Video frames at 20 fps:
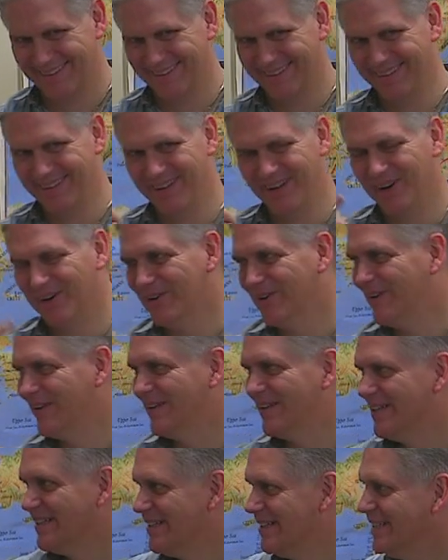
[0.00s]
No.
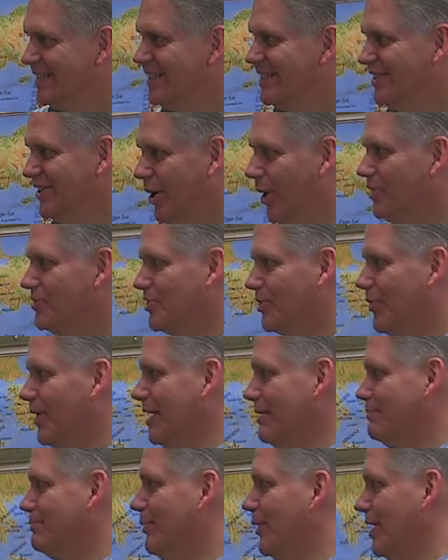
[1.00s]
No, it's a
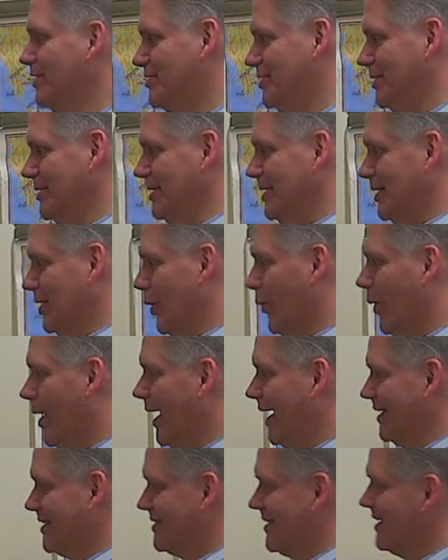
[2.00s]
great, you know
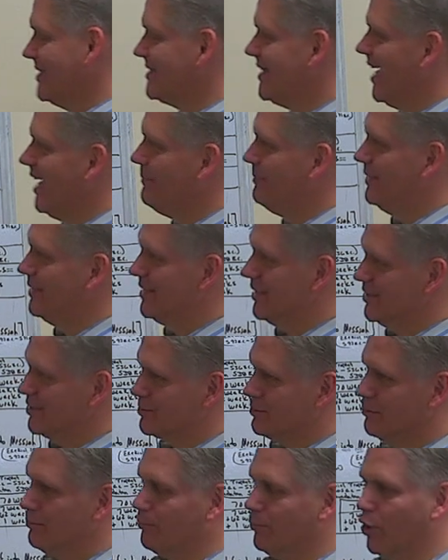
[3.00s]
why it says that?
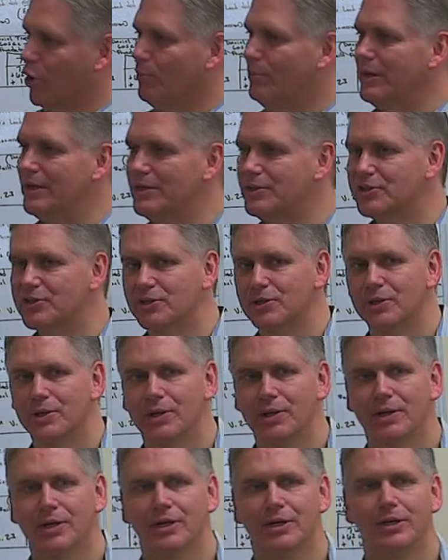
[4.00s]
Because Romans
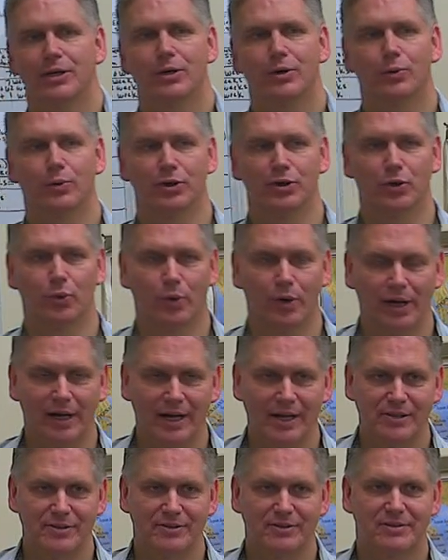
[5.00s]
were the
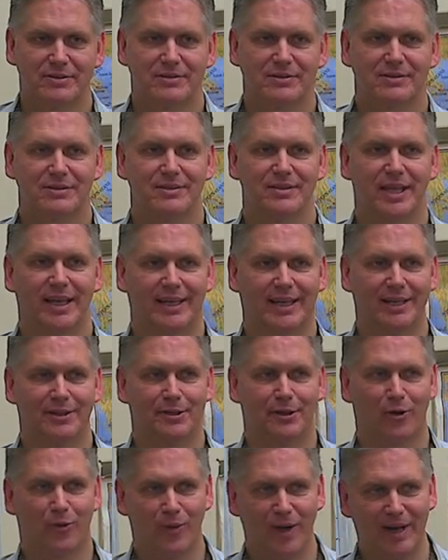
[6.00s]
ones that get
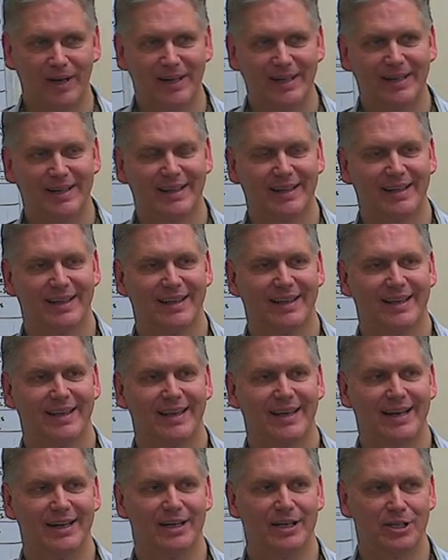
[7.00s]
the credit
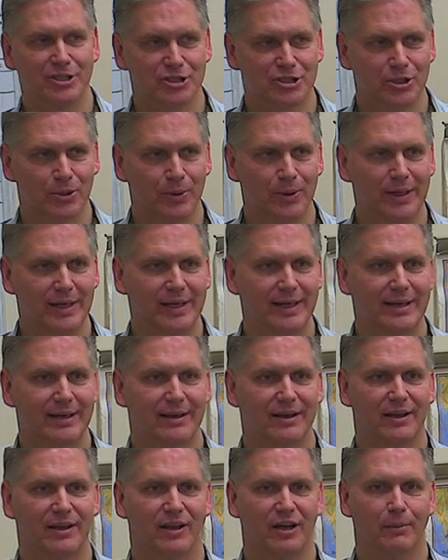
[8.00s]
and history
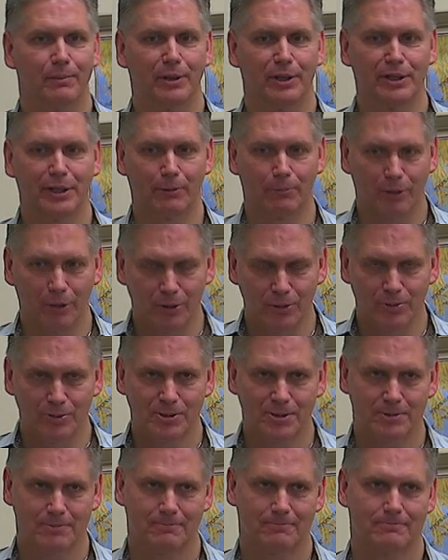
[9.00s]
of building roads.